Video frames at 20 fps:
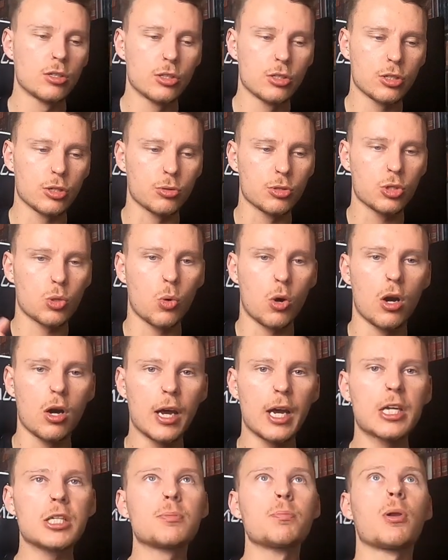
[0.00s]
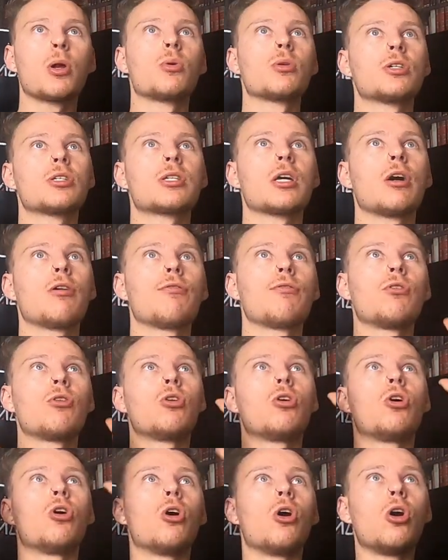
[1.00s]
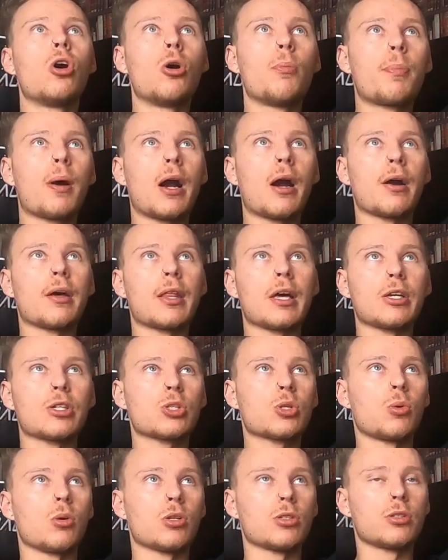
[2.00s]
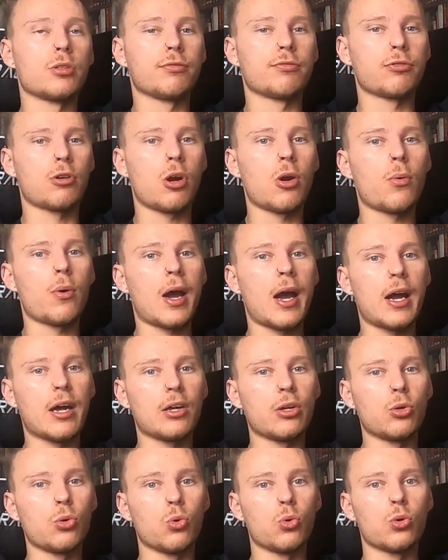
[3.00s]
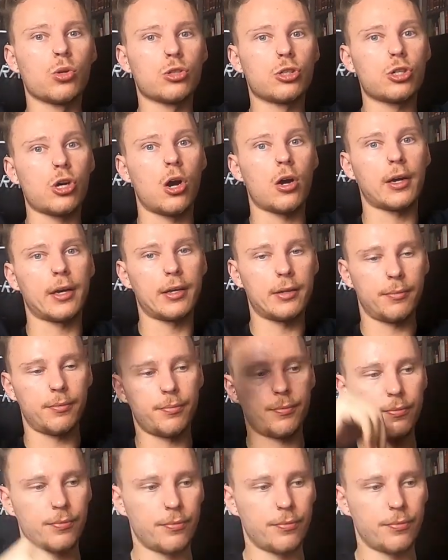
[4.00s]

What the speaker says: So squat, explode yourself up out of that squat to throw at your target.